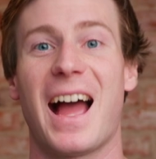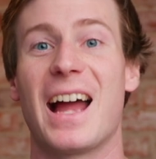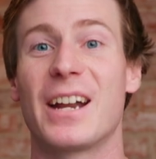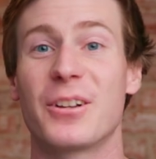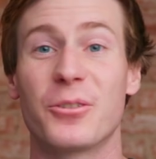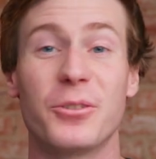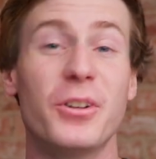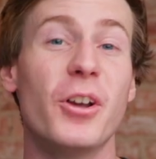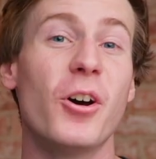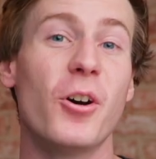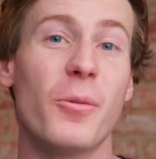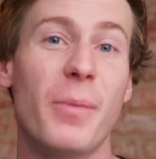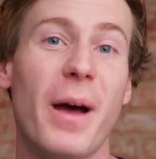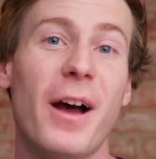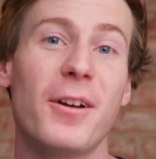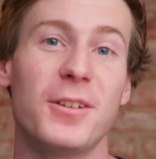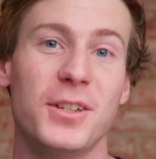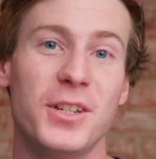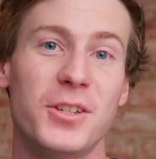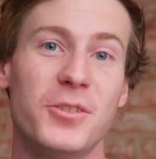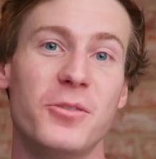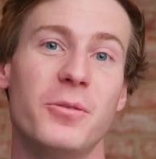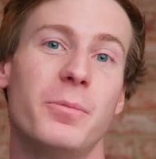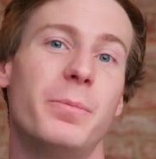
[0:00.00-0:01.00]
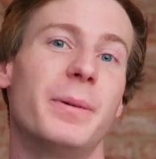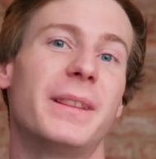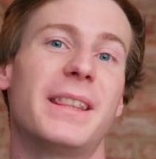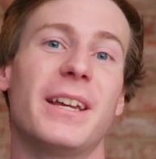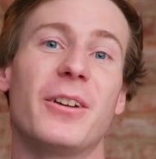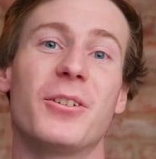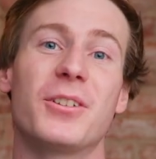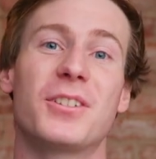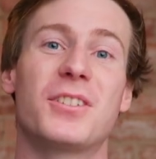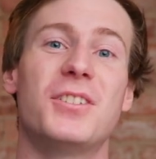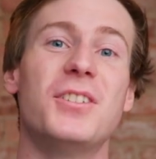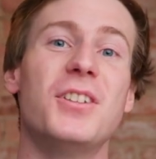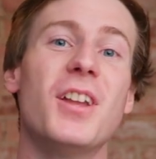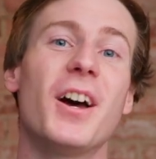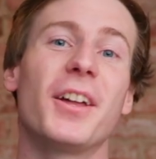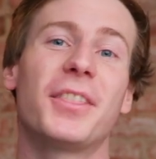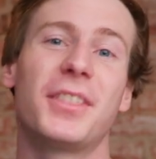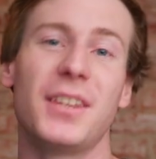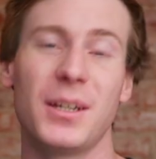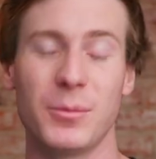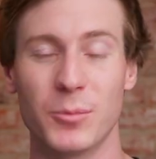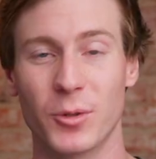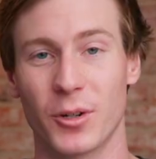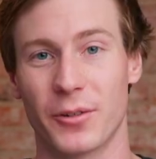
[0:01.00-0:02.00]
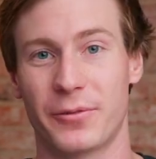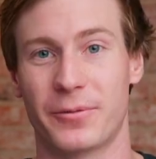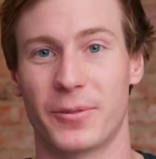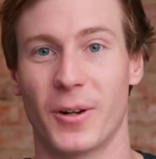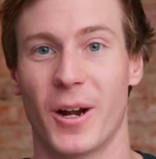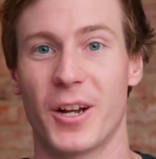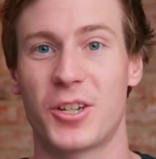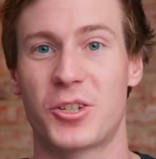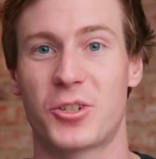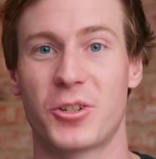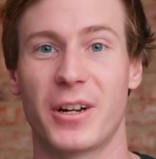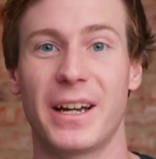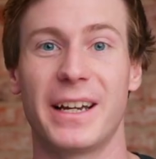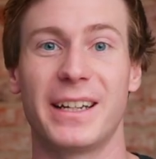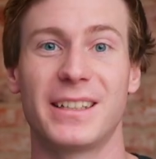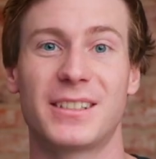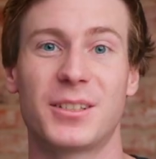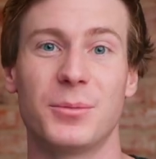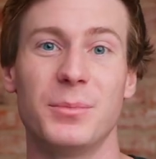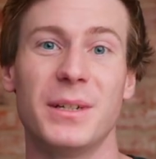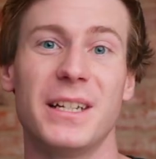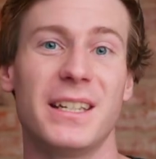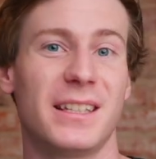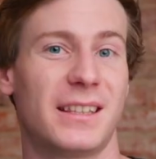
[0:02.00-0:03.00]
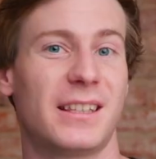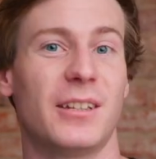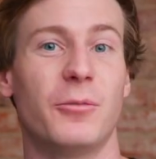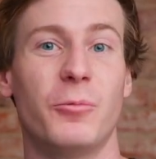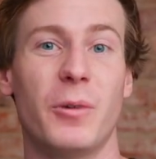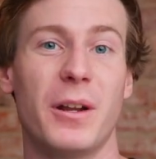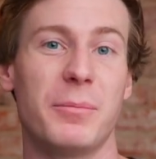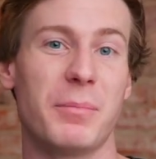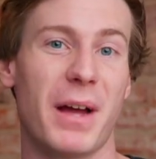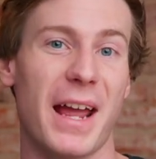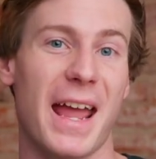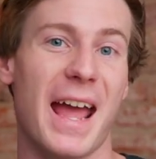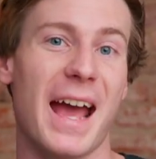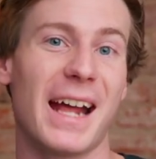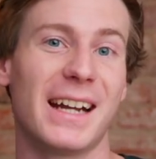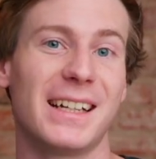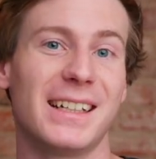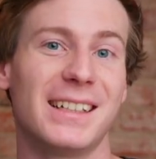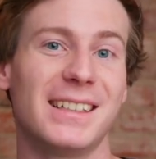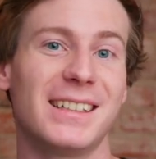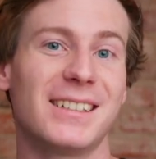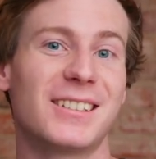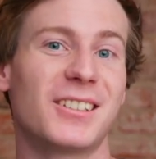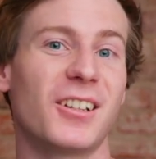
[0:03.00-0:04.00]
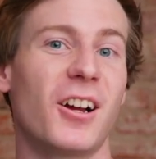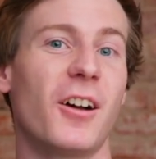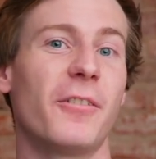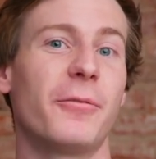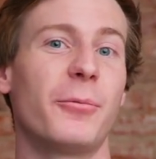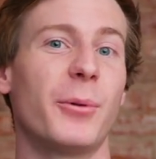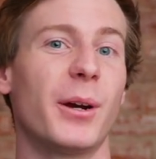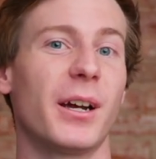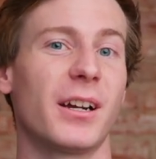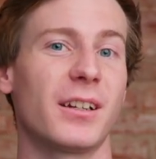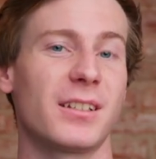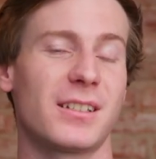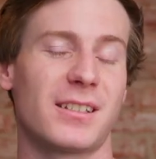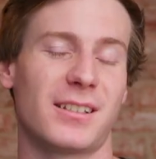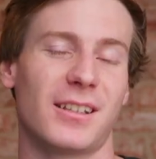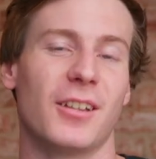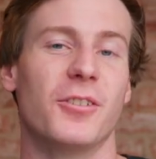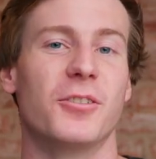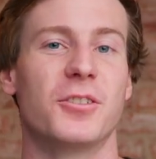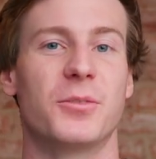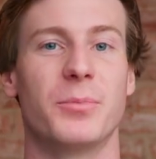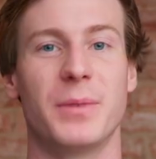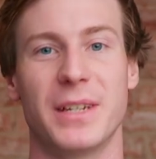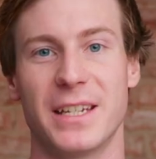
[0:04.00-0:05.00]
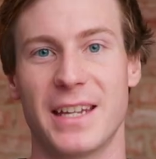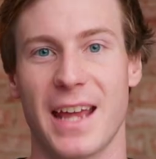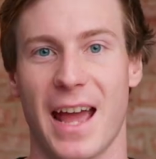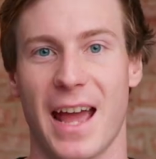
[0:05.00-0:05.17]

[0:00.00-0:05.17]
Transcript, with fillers: I don't know about you, but there is nothing more frustrating to me than when my editing software slows me